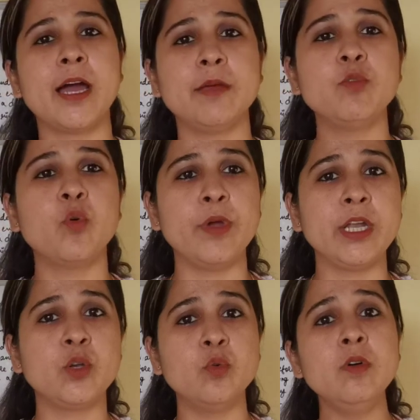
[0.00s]
I am
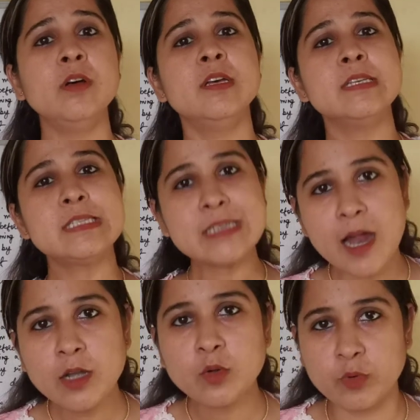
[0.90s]
going to
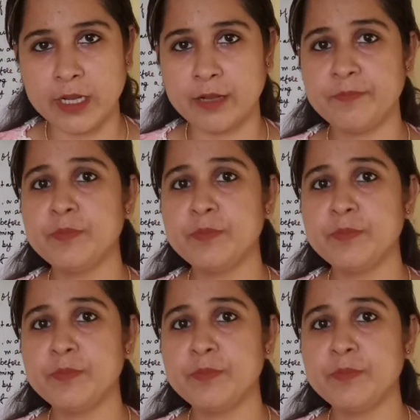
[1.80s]
start today.